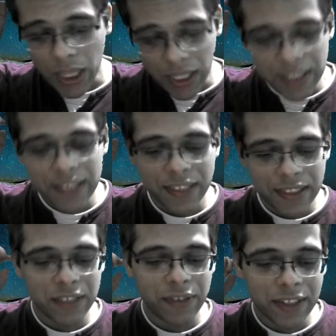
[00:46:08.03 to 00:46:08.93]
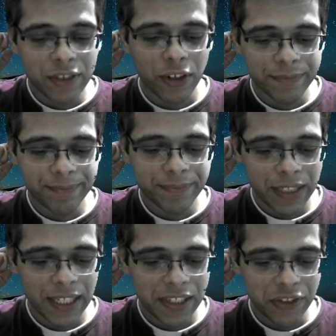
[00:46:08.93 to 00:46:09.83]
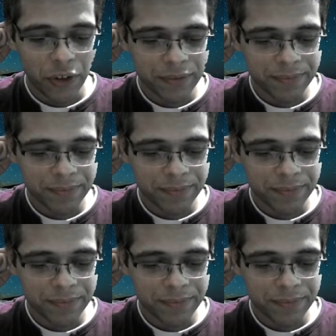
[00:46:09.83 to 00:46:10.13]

Yes, Kriti is very strong. He is strong.